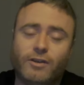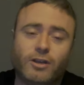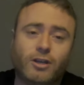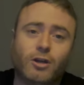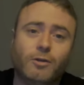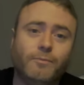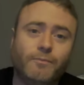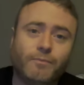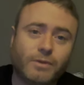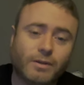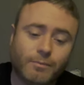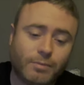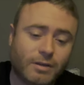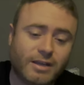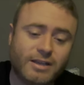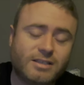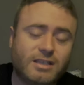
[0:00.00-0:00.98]
go.
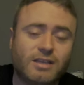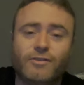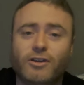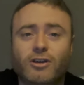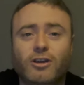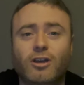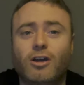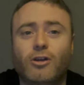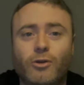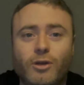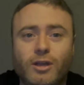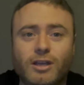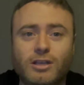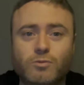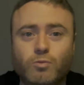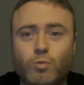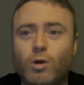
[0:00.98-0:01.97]
Please give it a go. It
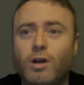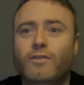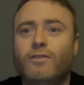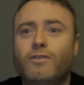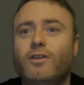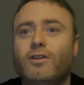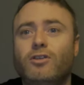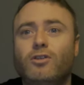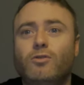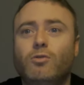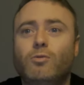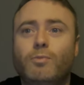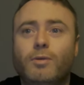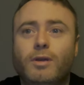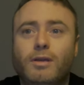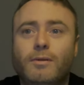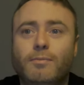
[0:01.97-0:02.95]
is one that you will
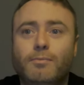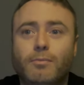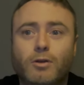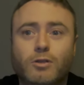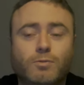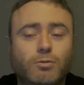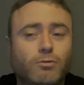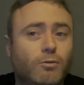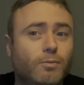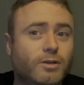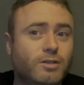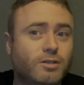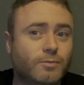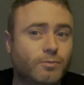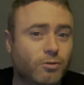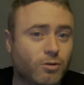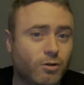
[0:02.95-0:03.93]
be most probably
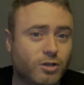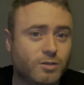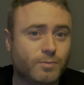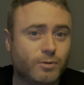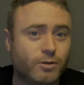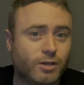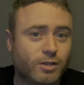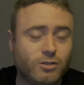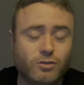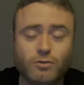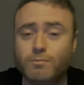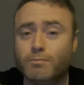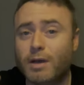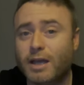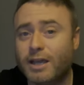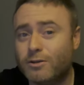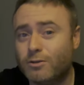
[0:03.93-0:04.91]
surprised by. You
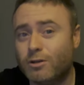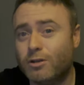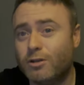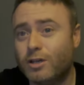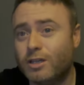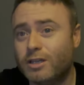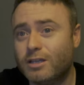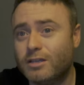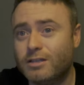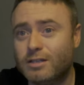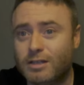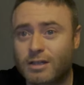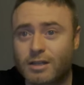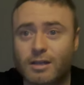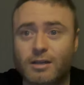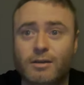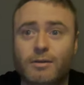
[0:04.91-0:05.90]
may not like it,
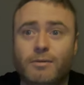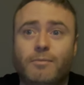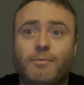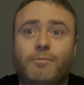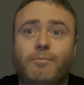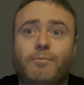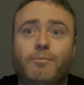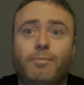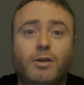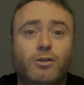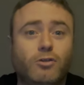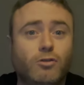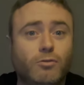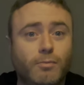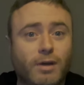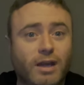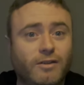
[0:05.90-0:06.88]
but you
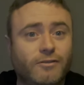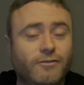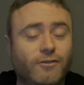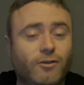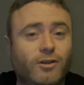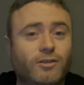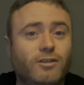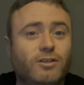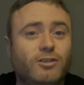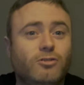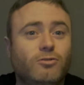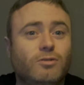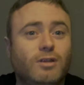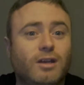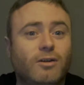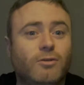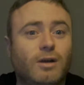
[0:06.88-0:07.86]
may find that you
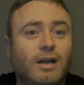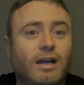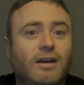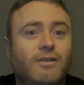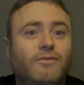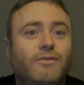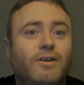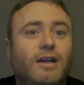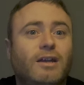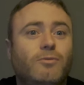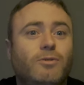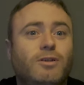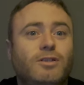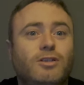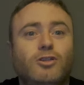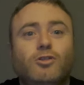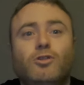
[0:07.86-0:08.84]
now have a
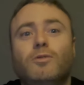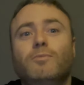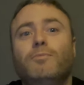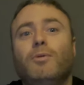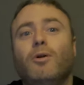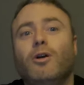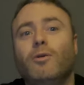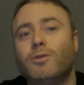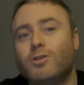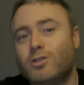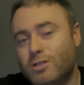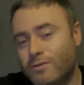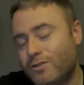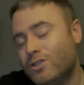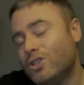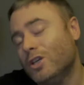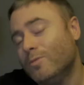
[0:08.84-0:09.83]
whiskey you can buy which is of a
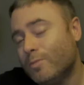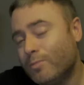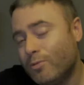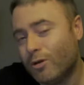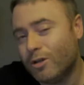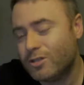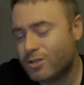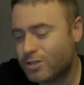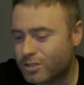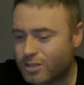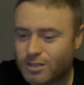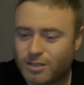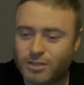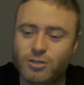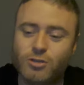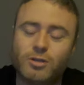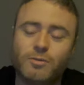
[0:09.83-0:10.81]
cheaper price that
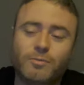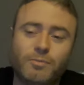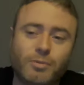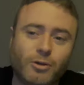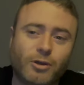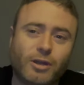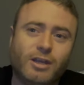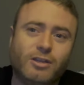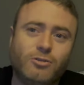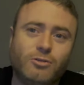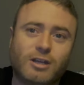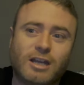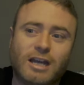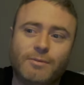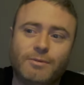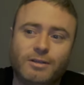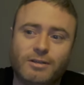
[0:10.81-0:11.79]
you can put in your
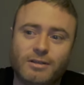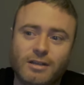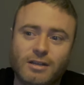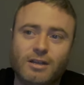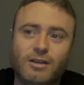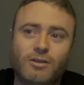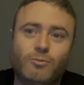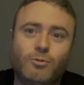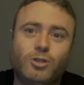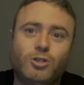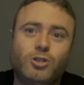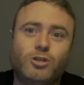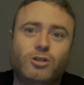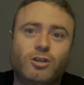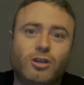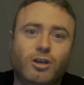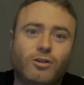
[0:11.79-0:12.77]
cabinet, which you
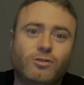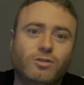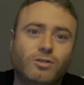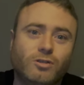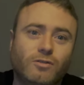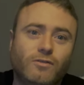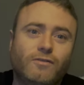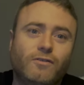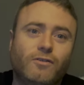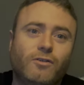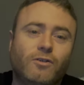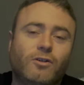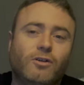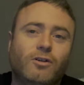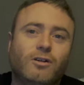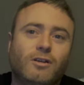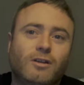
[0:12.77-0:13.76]
can go to for,